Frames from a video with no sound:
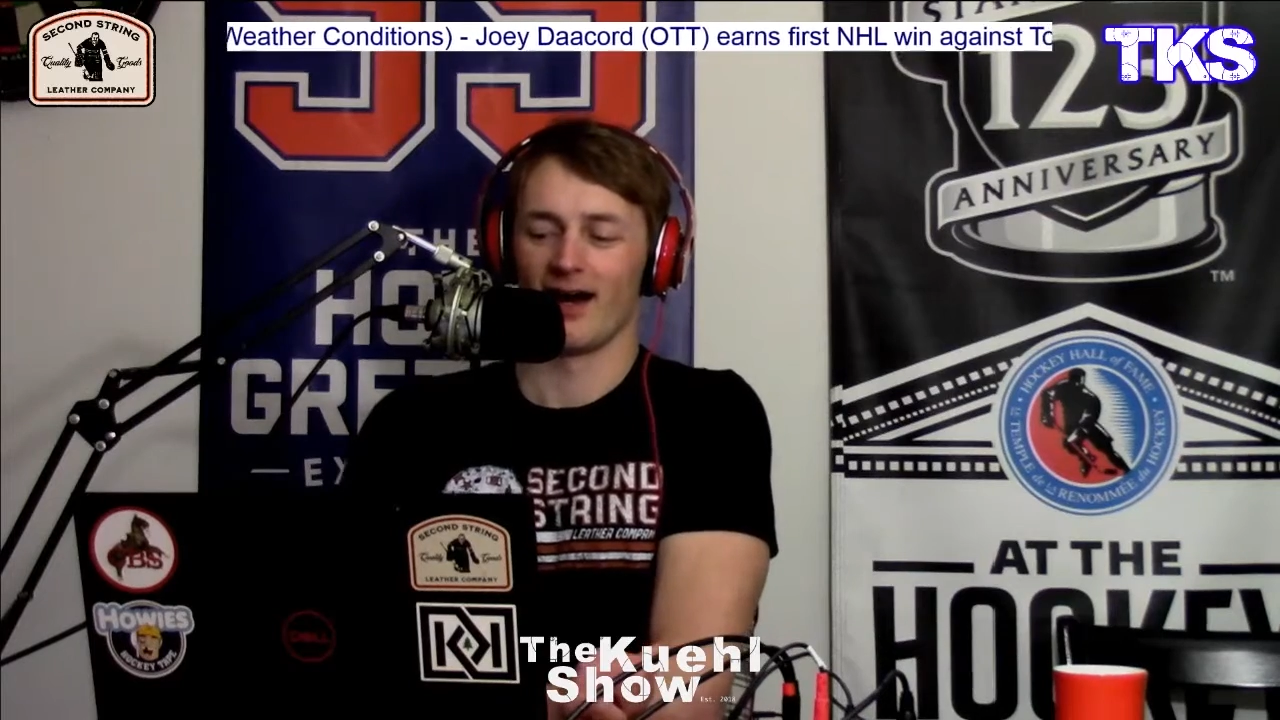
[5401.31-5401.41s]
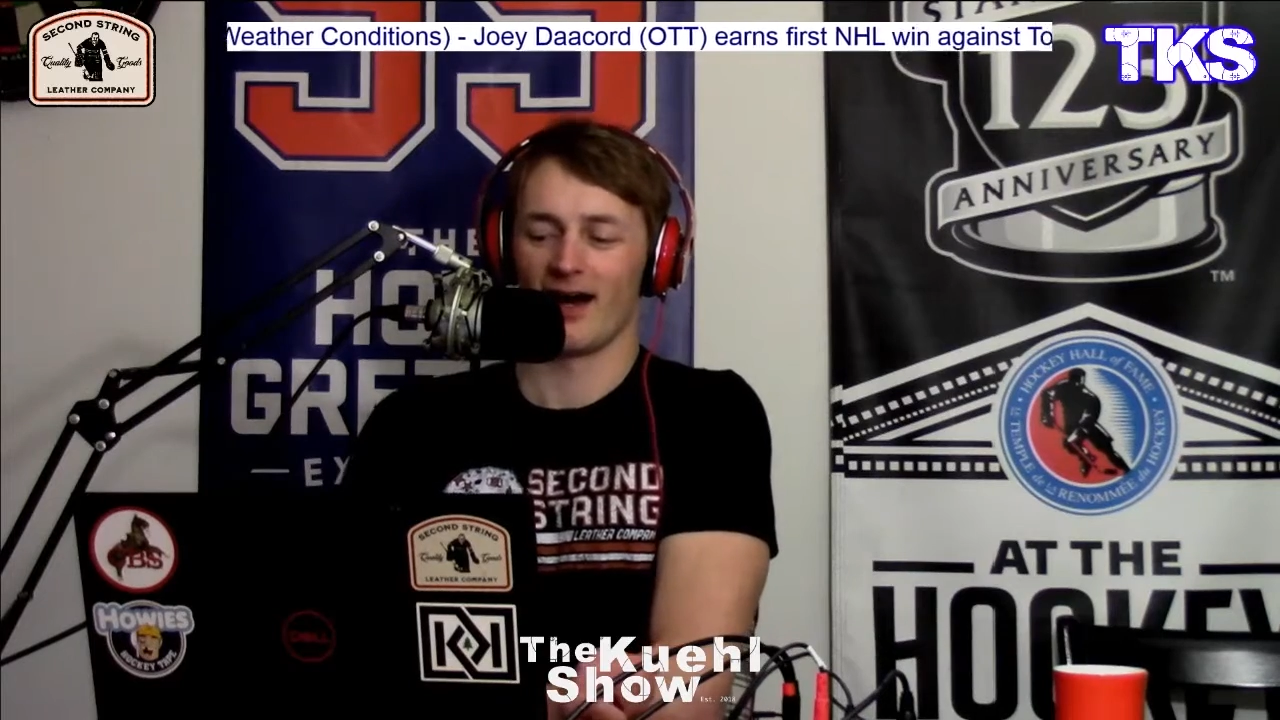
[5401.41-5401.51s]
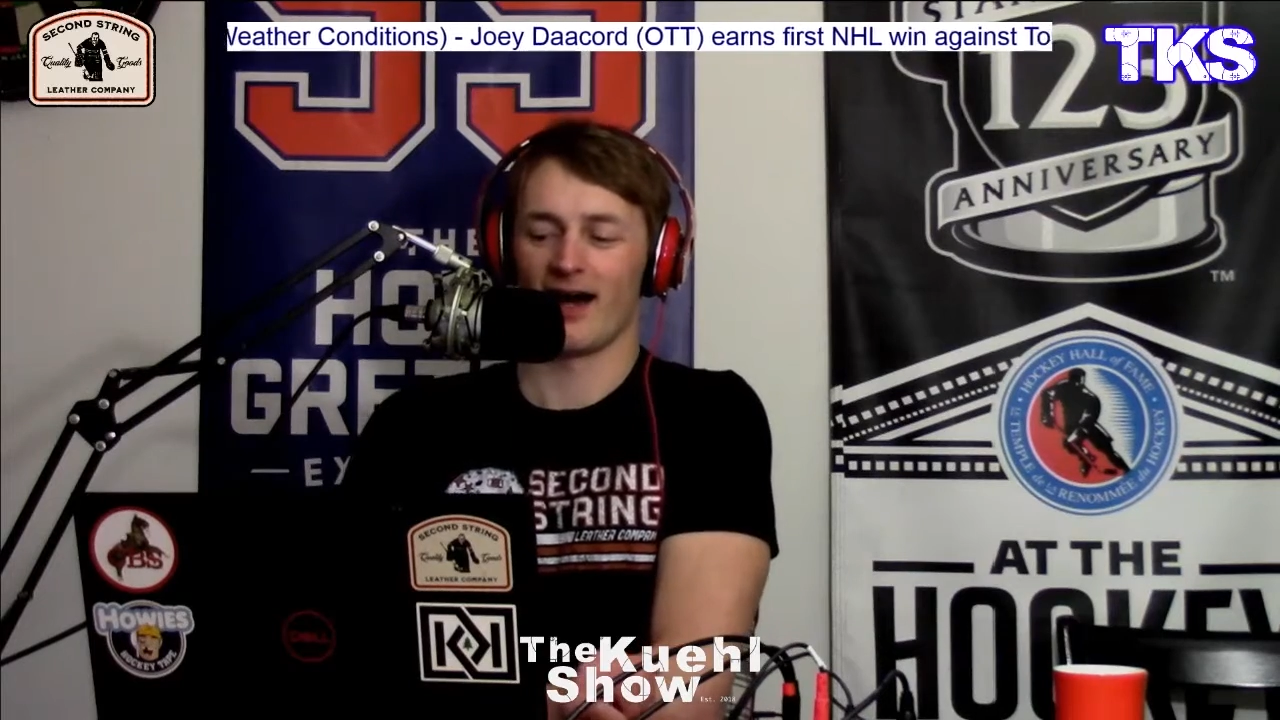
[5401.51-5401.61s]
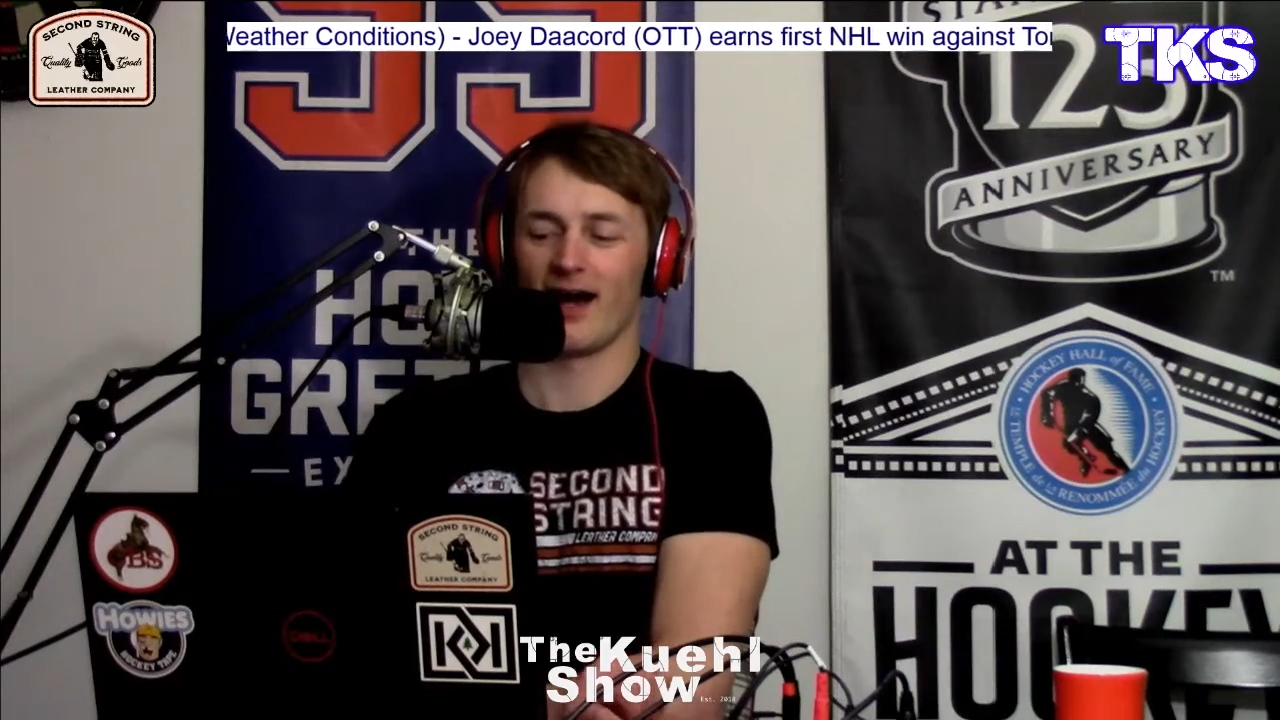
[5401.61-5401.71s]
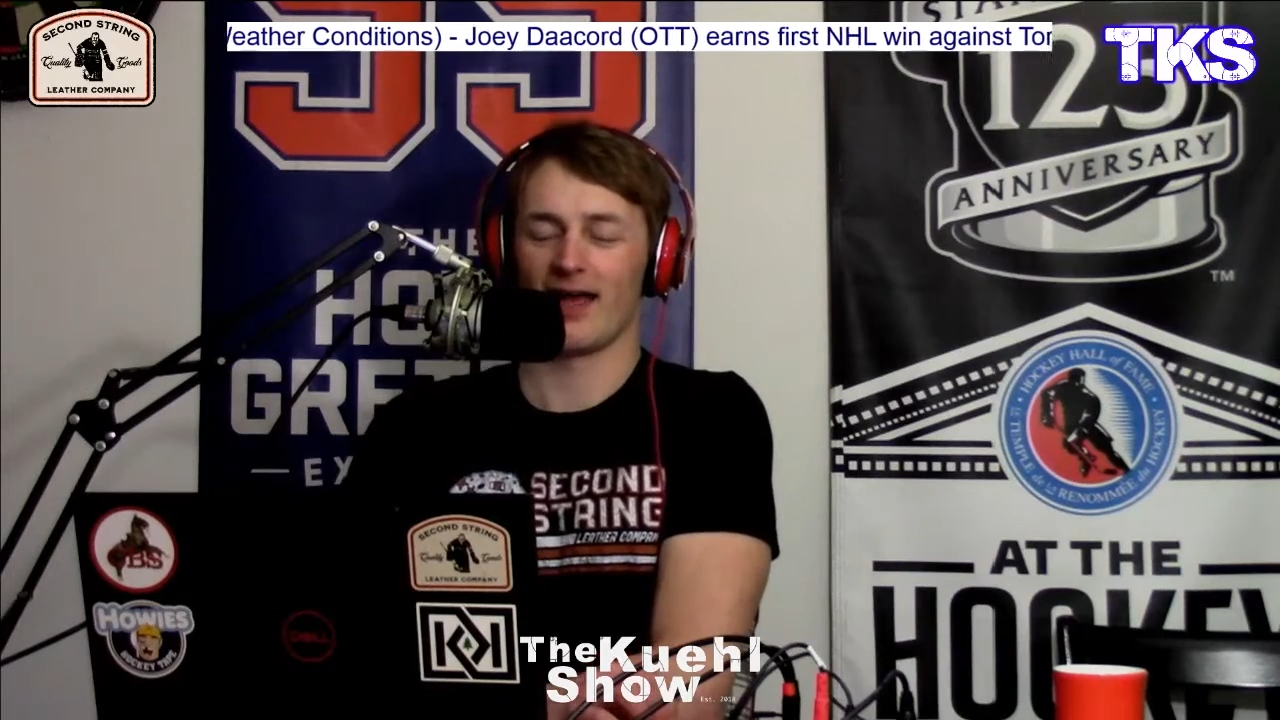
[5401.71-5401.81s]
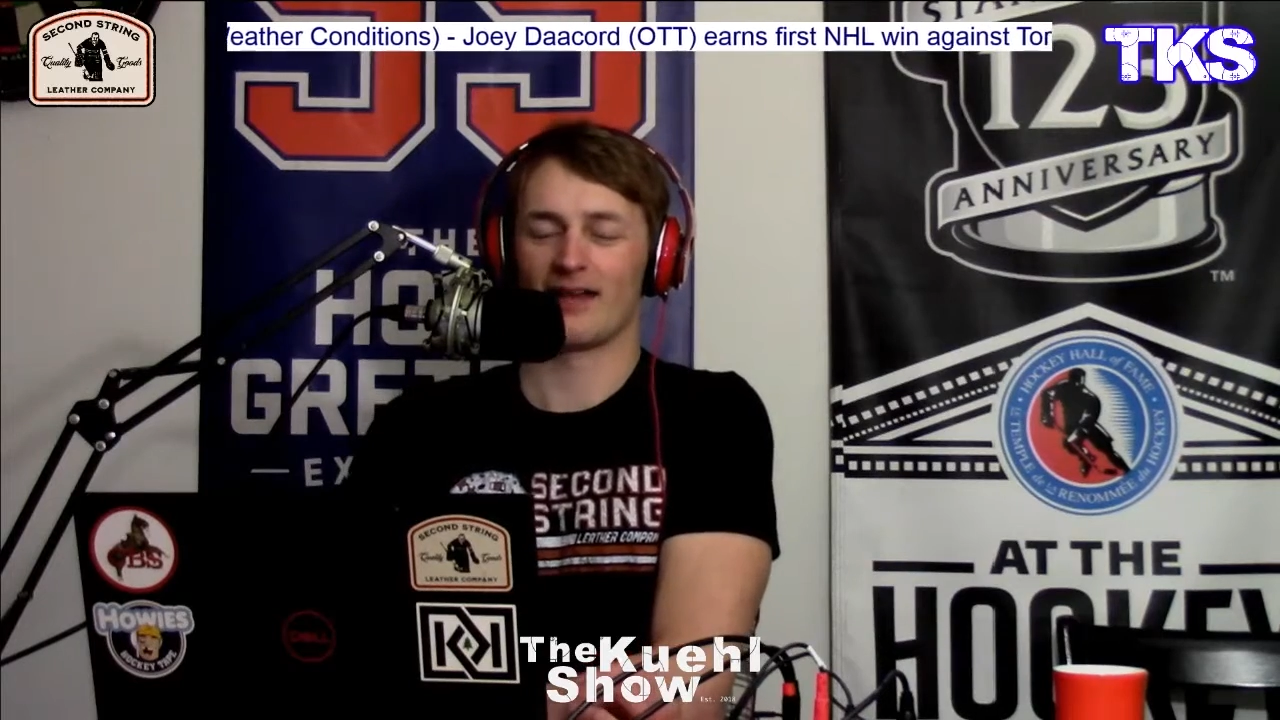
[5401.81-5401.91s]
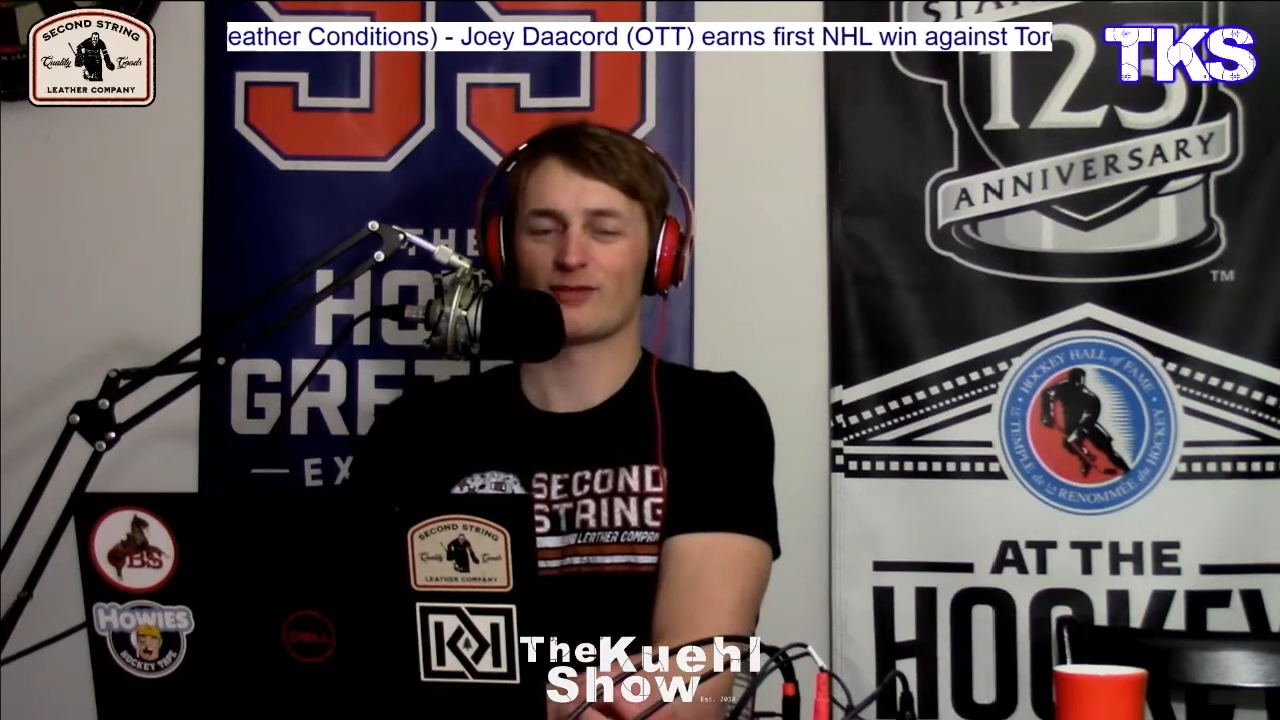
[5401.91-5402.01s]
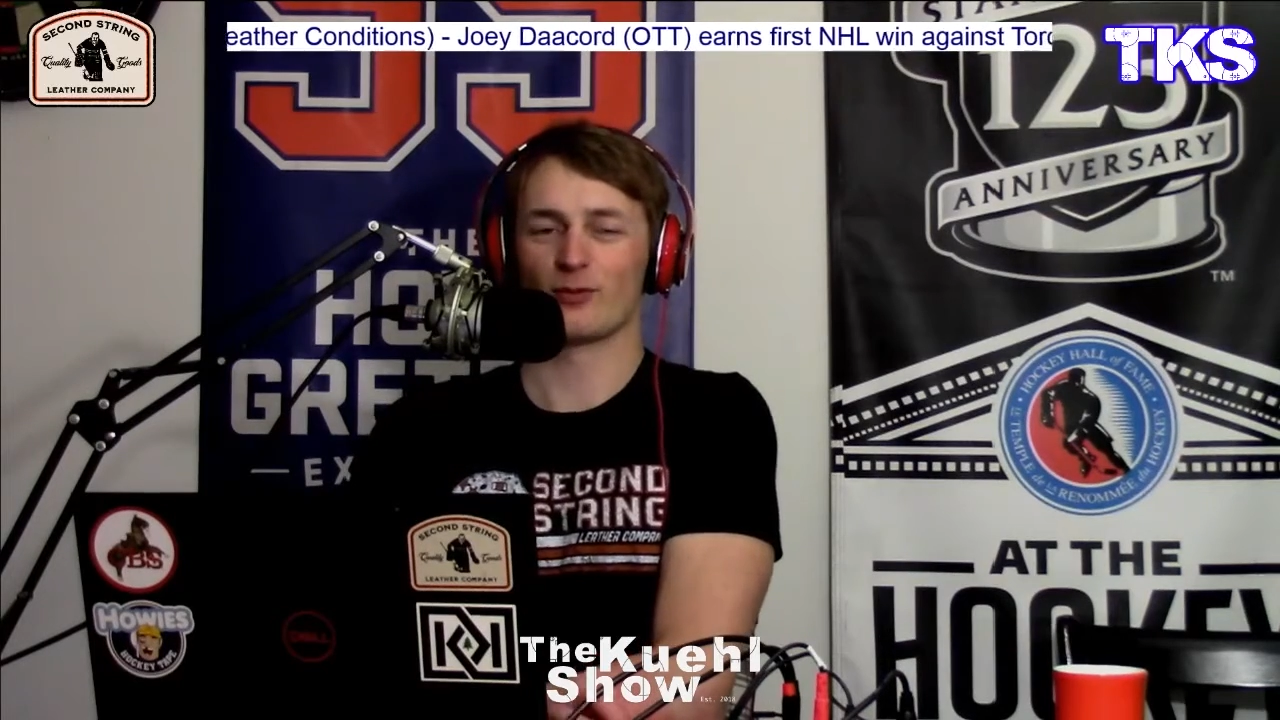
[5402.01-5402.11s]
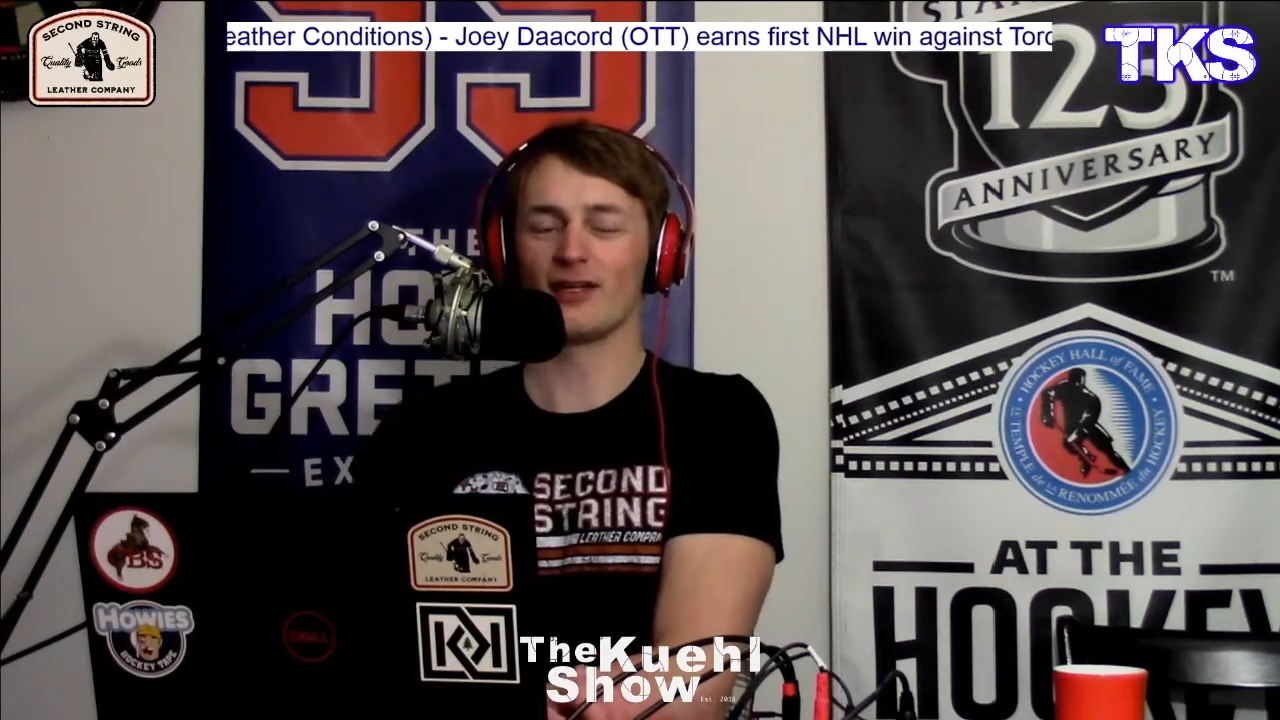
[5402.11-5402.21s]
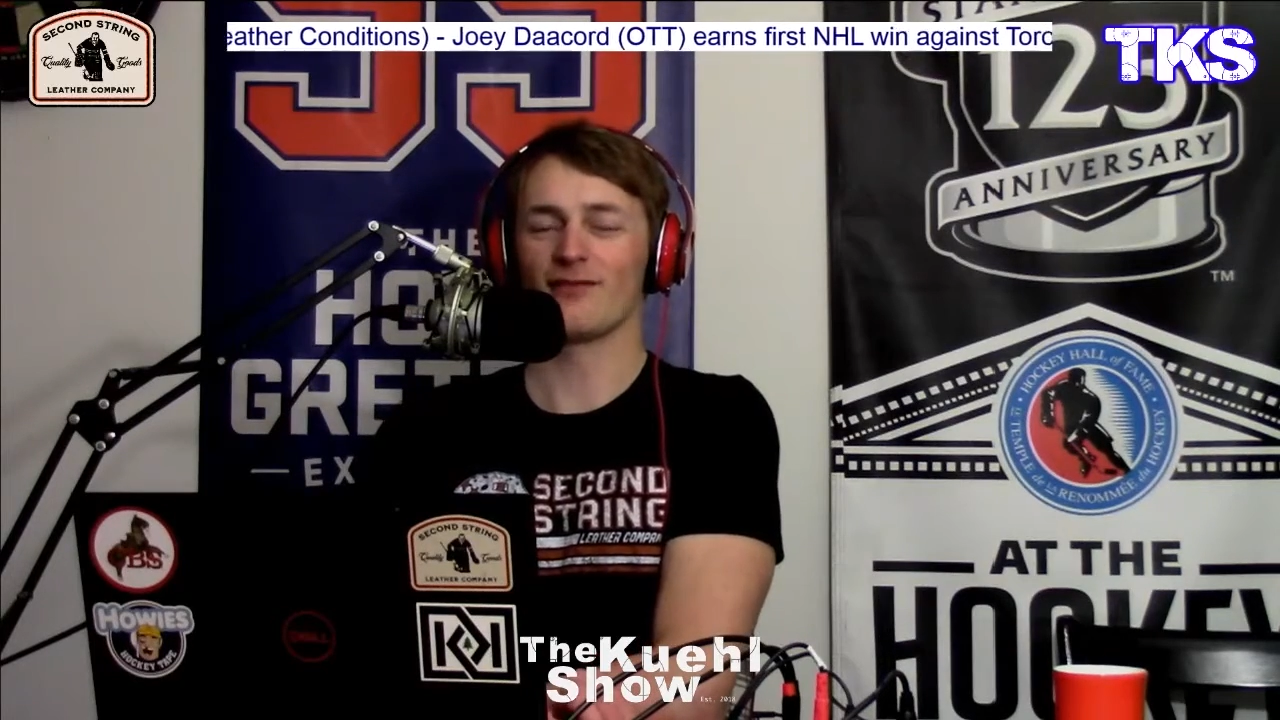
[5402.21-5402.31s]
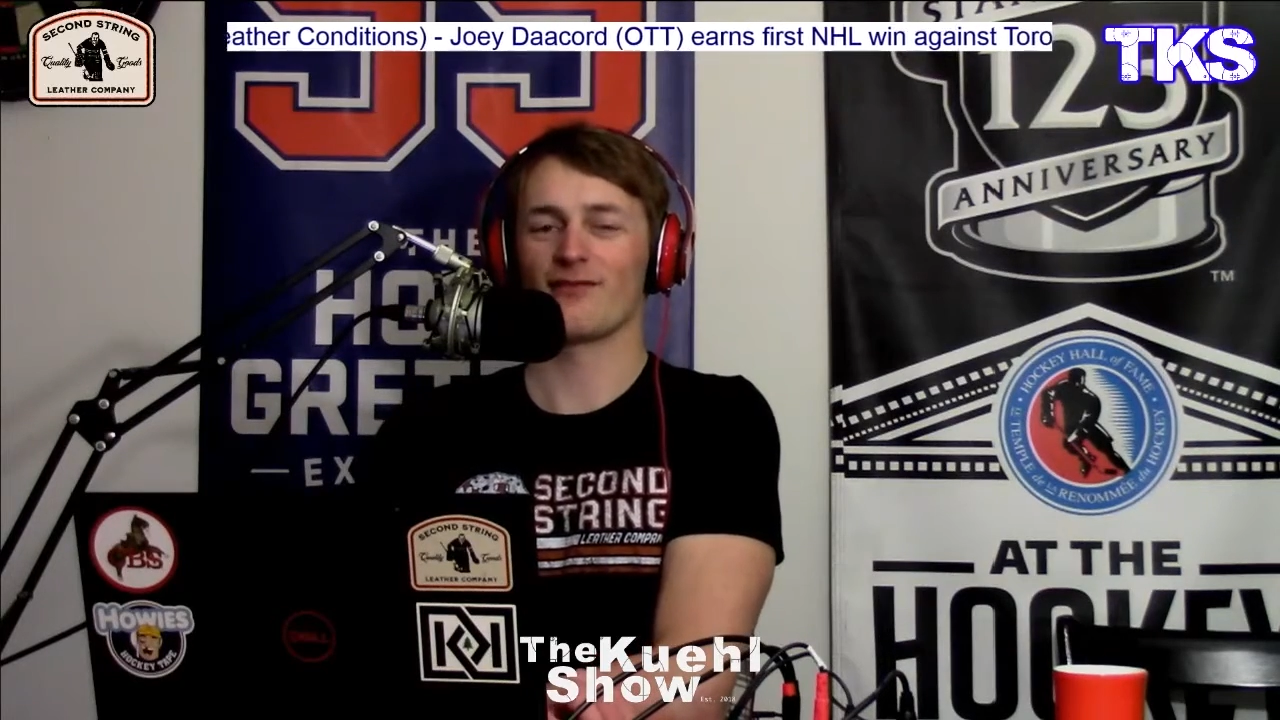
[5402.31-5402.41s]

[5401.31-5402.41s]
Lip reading: it's really